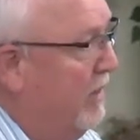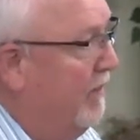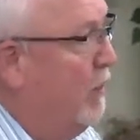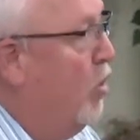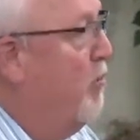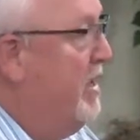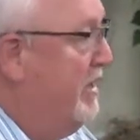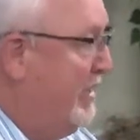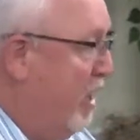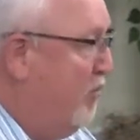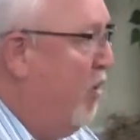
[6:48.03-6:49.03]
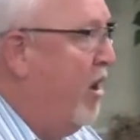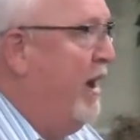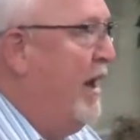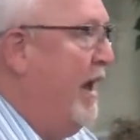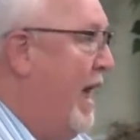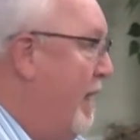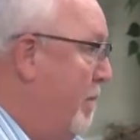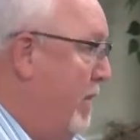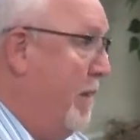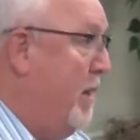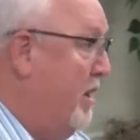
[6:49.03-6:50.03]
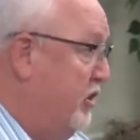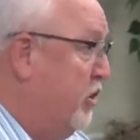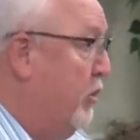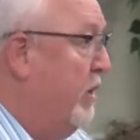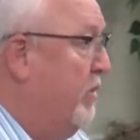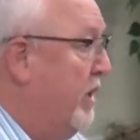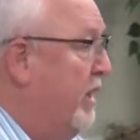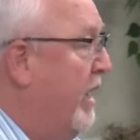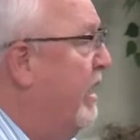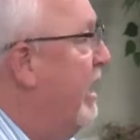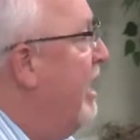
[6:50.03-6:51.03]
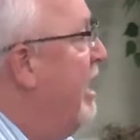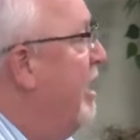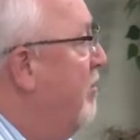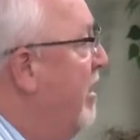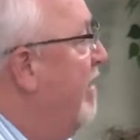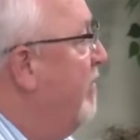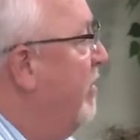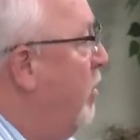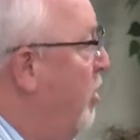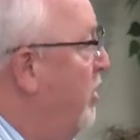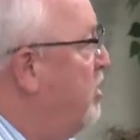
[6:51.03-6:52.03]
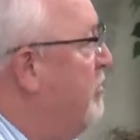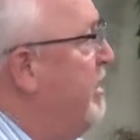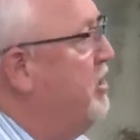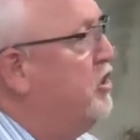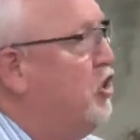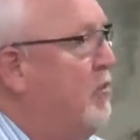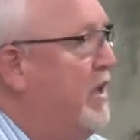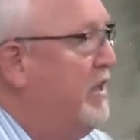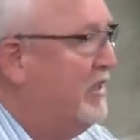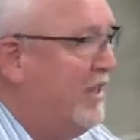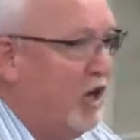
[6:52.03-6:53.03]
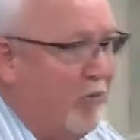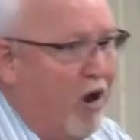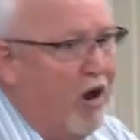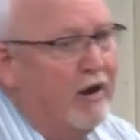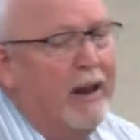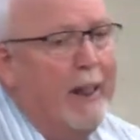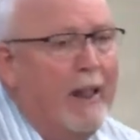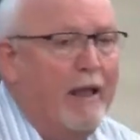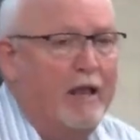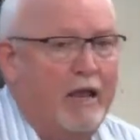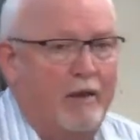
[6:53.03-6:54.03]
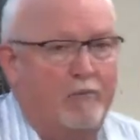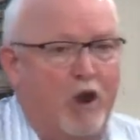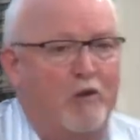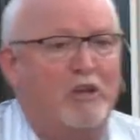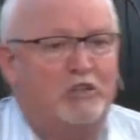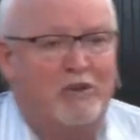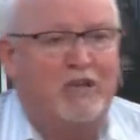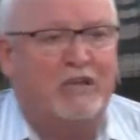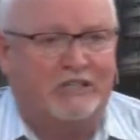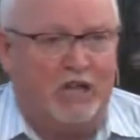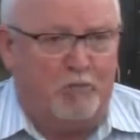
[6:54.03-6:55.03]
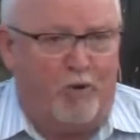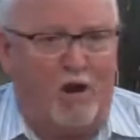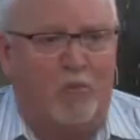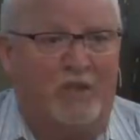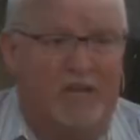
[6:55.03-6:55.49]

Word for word: If the word means set apart, and, and, I, and I'm not disagreeing with you, Ken, but if holiness means to be set apart, it probably means to be set apart with